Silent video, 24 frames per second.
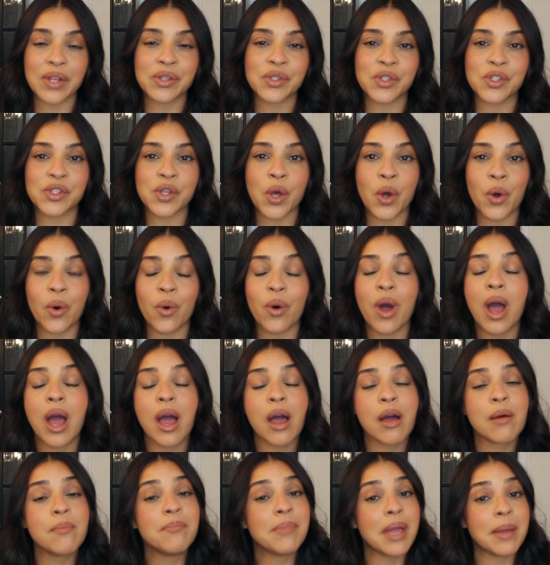And so
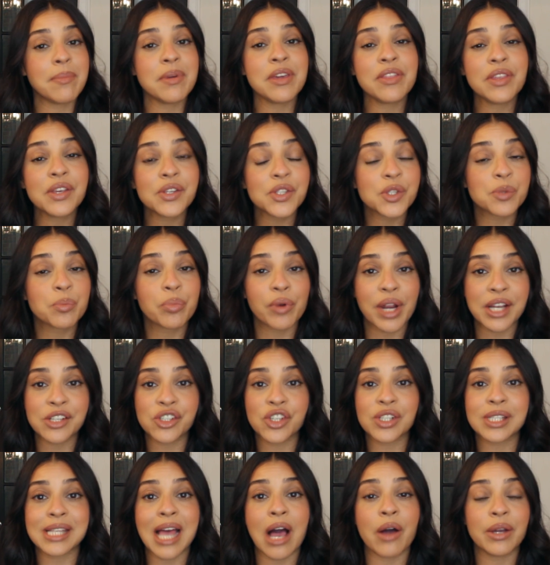maybe this
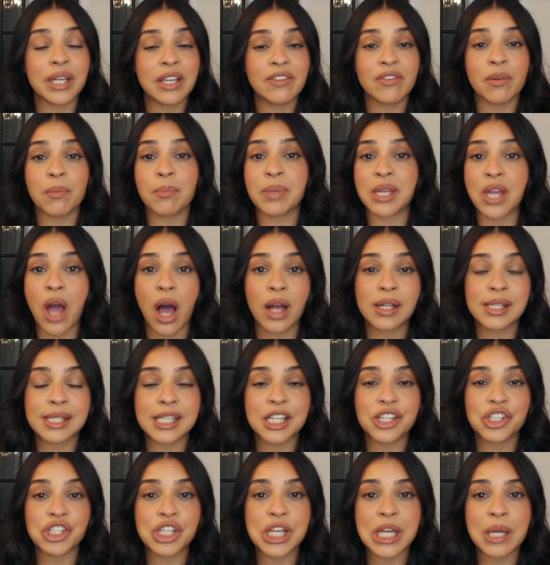branches out even beyond
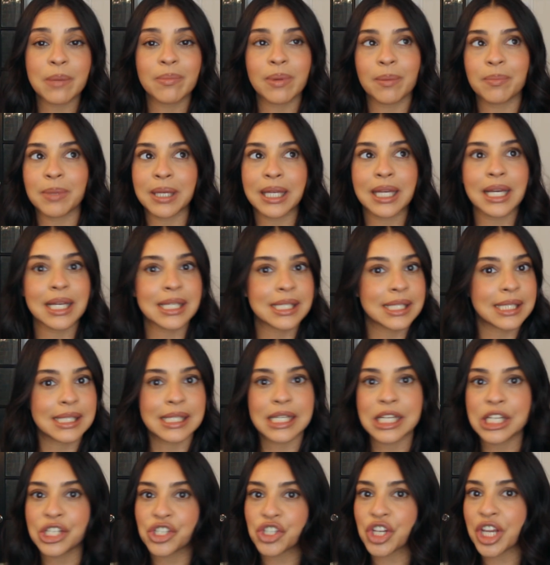teaching, but because
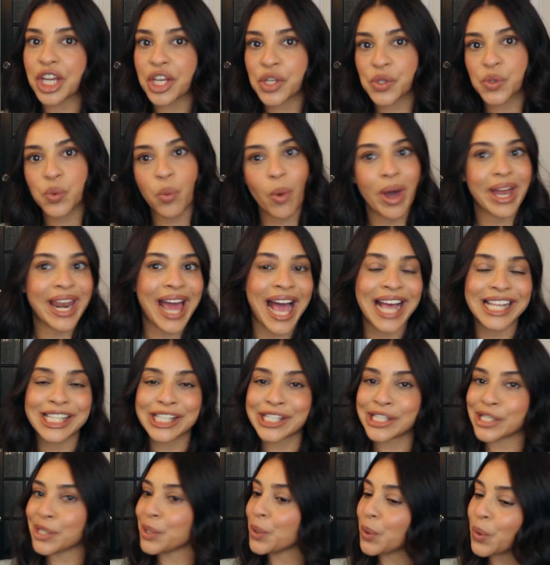teaching is what
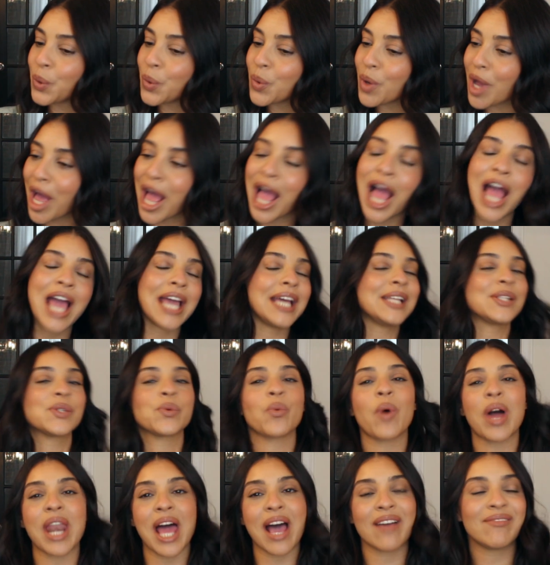I do, it's
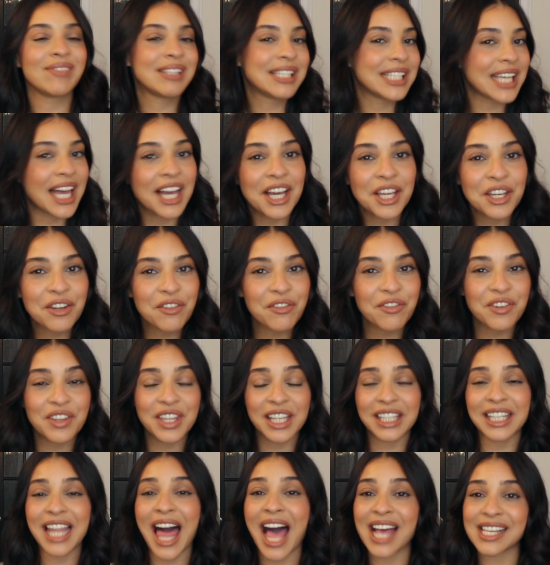what I've done for
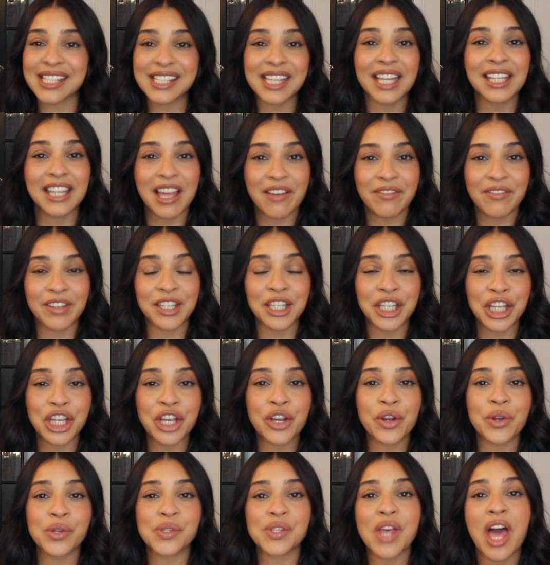the last 11
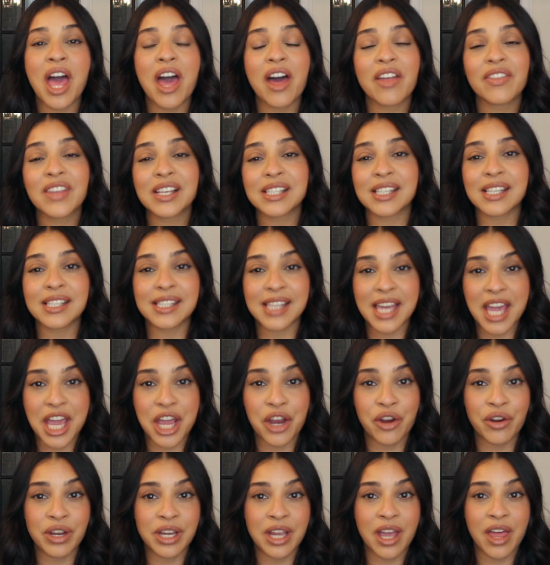years, this is the
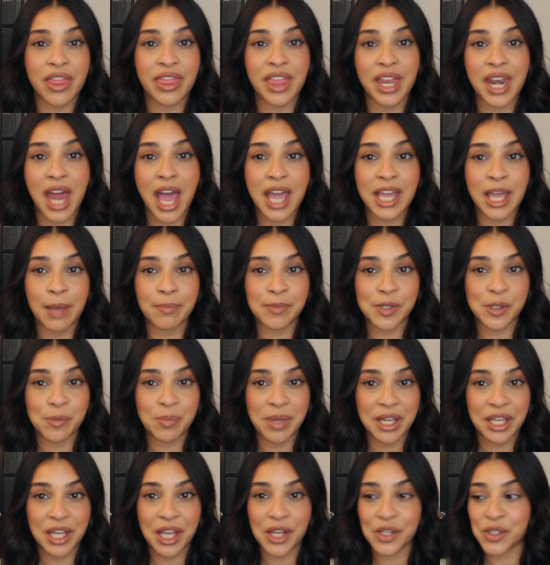area that I am
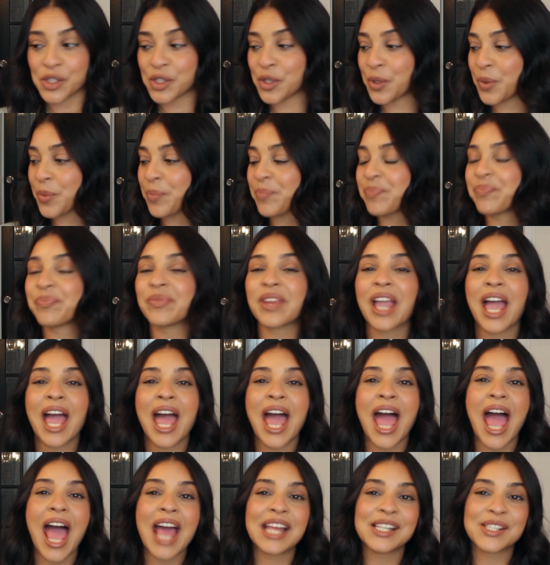speaking to.
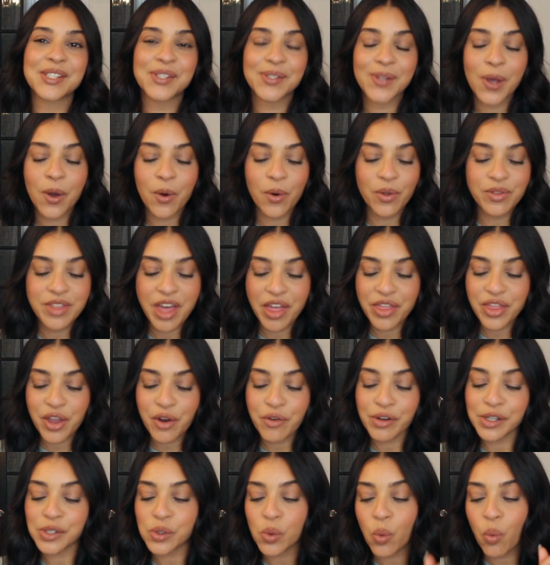And so then
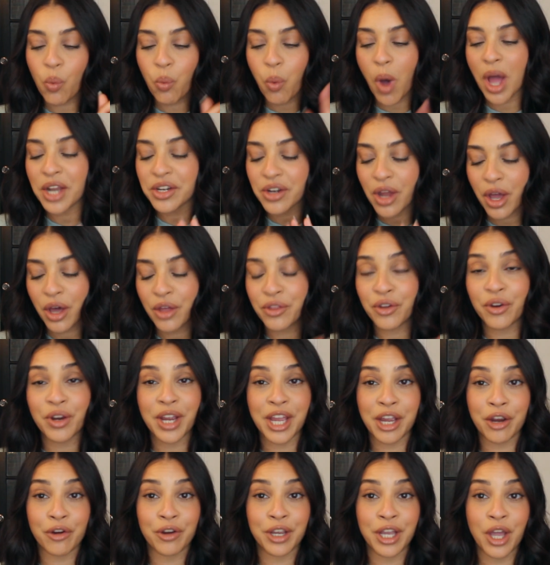there is one other
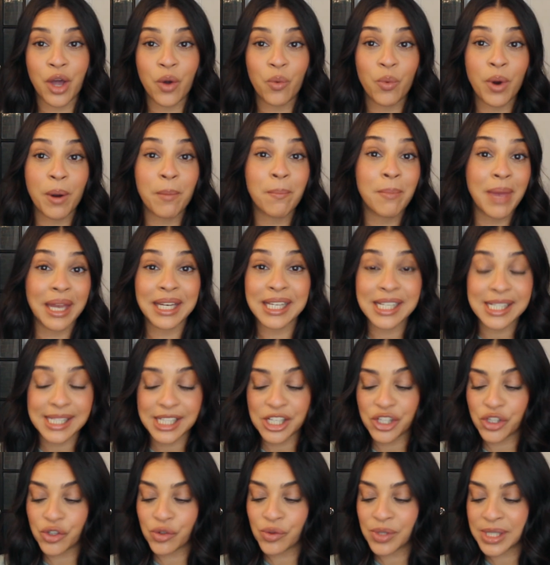area where many
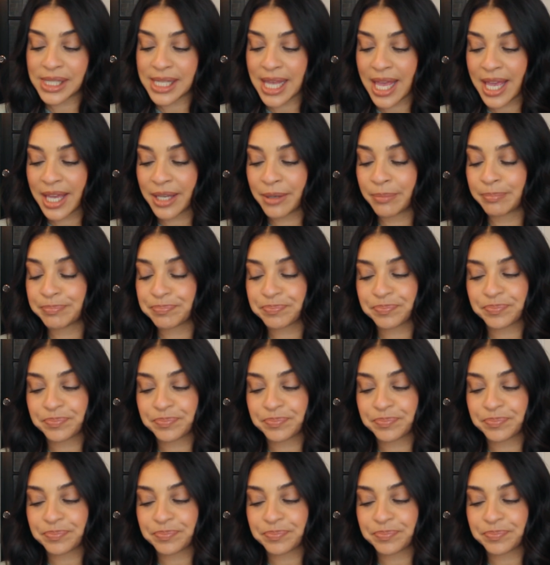teachers said